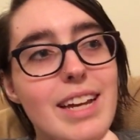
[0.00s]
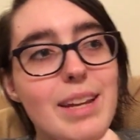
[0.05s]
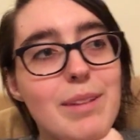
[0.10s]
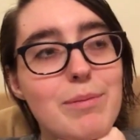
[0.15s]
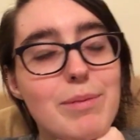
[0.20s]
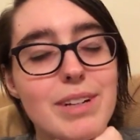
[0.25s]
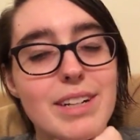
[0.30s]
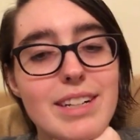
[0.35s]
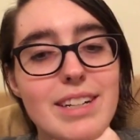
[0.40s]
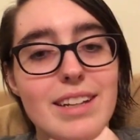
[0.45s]

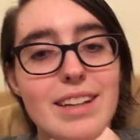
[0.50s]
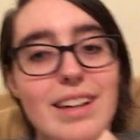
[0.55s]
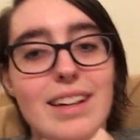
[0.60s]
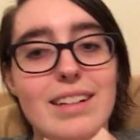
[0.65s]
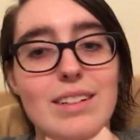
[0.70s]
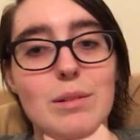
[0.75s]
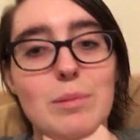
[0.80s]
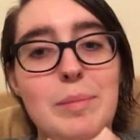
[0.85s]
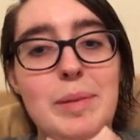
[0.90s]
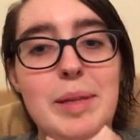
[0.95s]
and we're going to
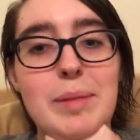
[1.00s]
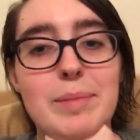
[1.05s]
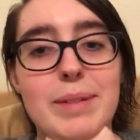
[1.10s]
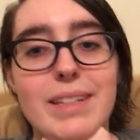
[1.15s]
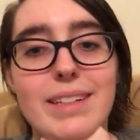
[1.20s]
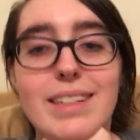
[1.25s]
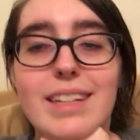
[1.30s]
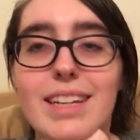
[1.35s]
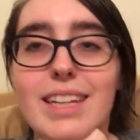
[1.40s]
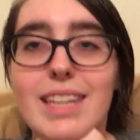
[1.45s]
cuddle
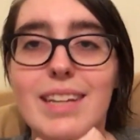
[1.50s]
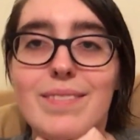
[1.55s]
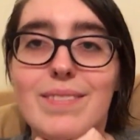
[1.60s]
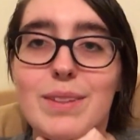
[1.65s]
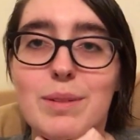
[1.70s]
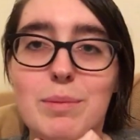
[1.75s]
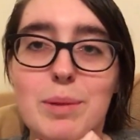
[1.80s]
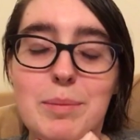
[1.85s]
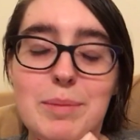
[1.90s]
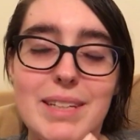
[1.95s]
Mima, even
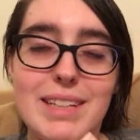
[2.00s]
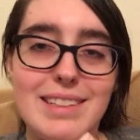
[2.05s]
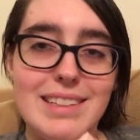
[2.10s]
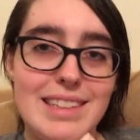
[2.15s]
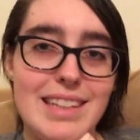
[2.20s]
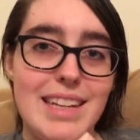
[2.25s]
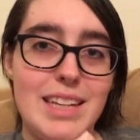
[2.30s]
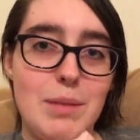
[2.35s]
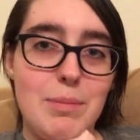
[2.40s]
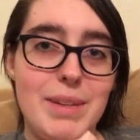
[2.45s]
though Mima
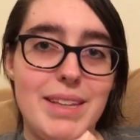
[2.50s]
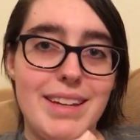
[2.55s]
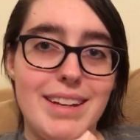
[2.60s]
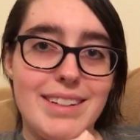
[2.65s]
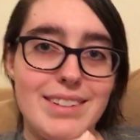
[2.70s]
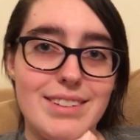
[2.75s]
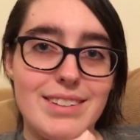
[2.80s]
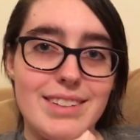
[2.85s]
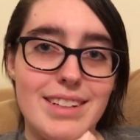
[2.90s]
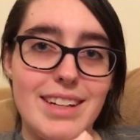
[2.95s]
doesn't like to be
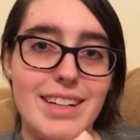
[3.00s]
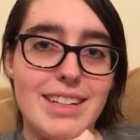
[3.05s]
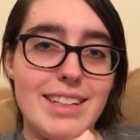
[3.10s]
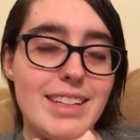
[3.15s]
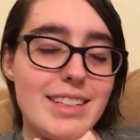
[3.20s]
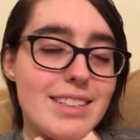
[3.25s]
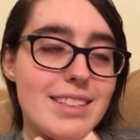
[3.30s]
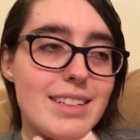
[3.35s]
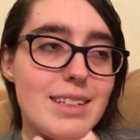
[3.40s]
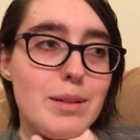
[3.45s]
cuddled, and
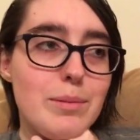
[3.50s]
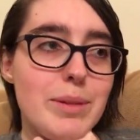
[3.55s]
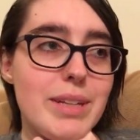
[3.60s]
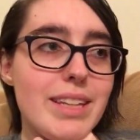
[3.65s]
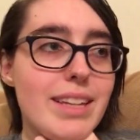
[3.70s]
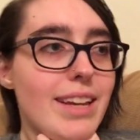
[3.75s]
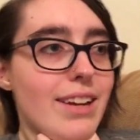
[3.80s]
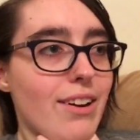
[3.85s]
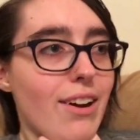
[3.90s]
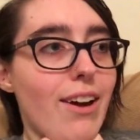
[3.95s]
that's going to be
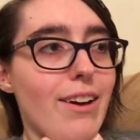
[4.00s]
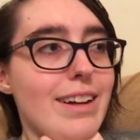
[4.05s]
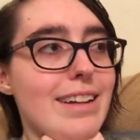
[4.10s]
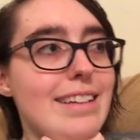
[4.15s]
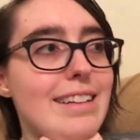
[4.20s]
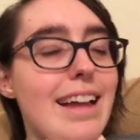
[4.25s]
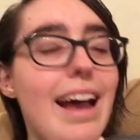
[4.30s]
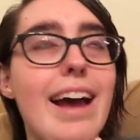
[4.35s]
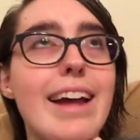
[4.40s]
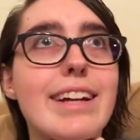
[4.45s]
like our
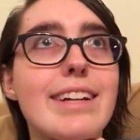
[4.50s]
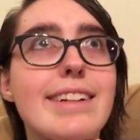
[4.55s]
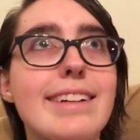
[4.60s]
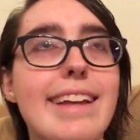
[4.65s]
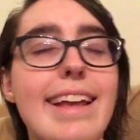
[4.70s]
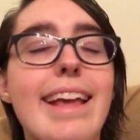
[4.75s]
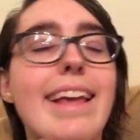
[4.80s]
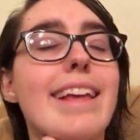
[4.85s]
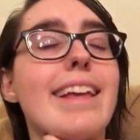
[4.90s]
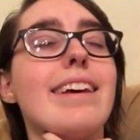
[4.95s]
entire
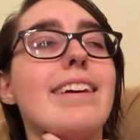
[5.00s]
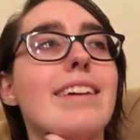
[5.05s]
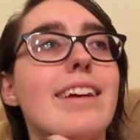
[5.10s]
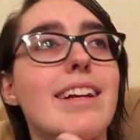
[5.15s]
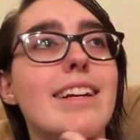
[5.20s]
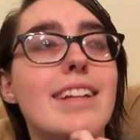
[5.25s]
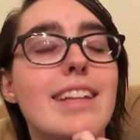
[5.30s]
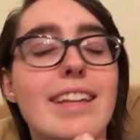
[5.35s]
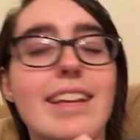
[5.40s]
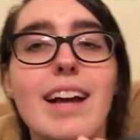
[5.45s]
day,
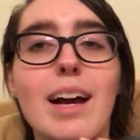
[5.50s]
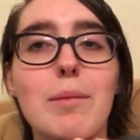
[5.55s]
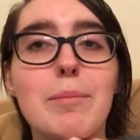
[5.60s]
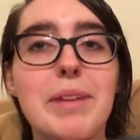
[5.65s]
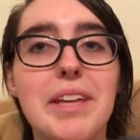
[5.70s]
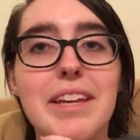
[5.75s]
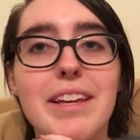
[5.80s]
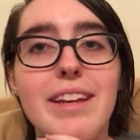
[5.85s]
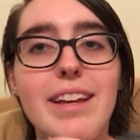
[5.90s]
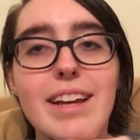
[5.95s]
and he got
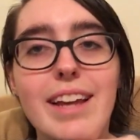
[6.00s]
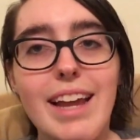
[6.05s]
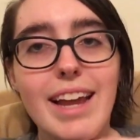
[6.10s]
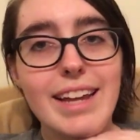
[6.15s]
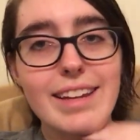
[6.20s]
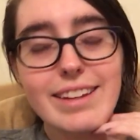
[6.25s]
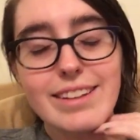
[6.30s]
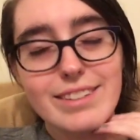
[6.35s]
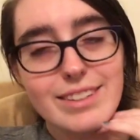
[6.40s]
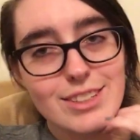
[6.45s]
me
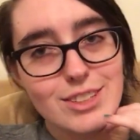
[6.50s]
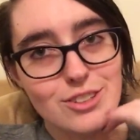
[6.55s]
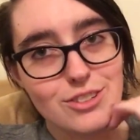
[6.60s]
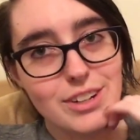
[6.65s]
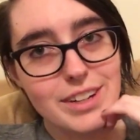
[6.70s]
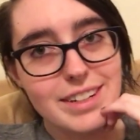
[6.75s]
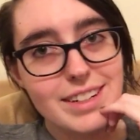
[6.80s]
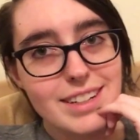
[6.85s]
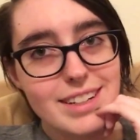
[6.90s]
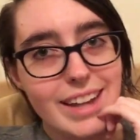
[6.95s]
an
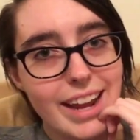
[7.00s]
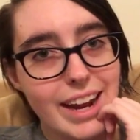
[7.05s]
illustrated